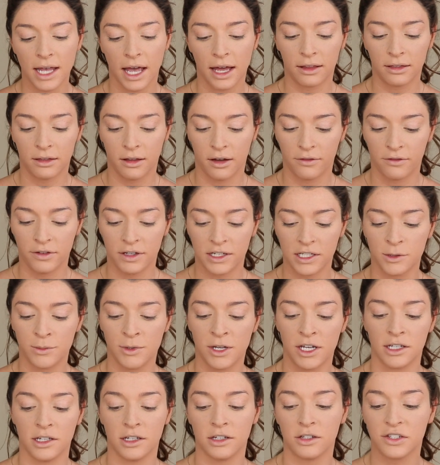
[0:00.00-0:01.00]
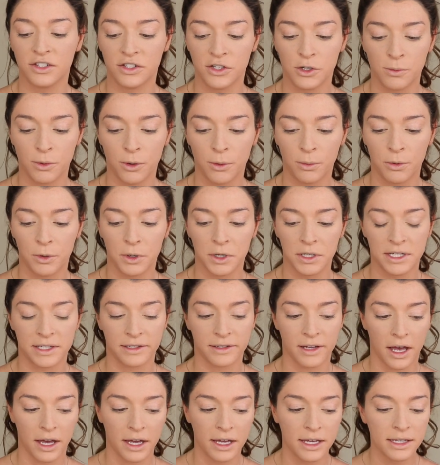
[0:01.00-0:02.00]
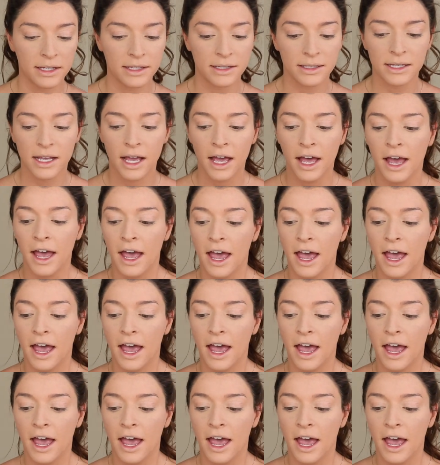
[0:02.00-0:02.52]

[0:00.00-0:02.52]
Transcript: I love this because it's super precise